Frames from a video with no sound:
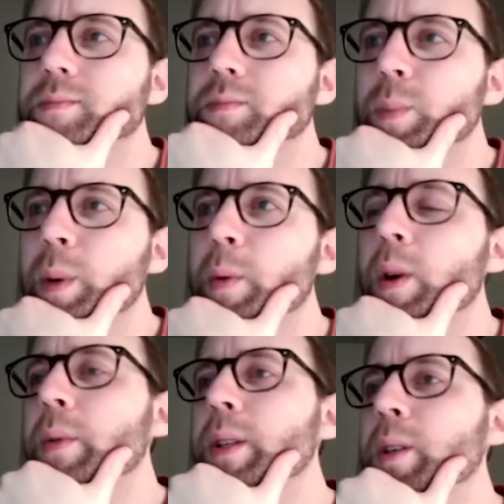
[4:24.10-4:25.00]
I mean, where
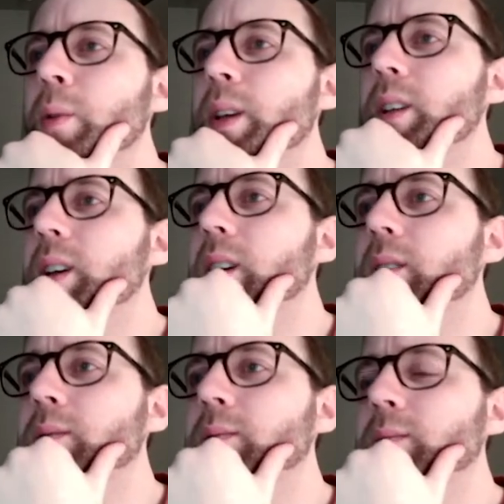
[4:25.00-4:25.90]
would the queen go?
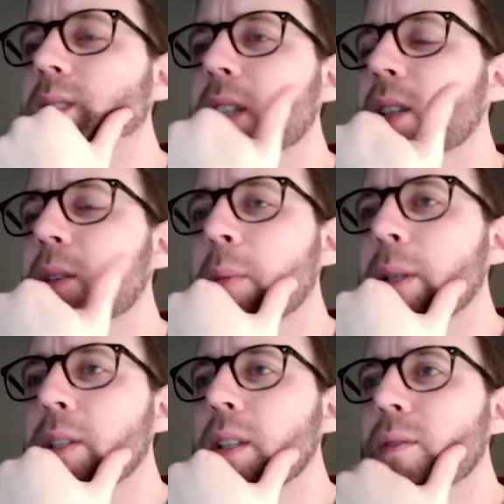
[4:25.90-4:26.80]
Go a bunch
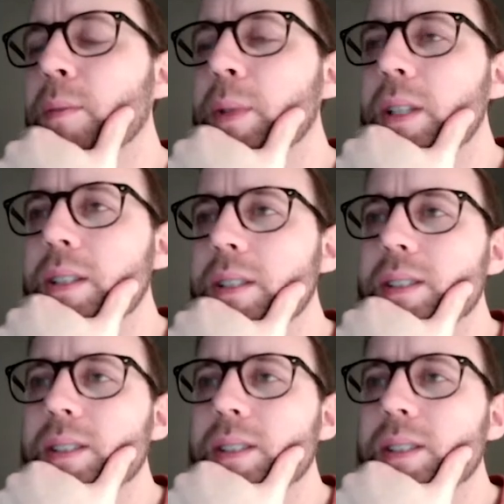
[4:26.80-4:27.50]
of different places.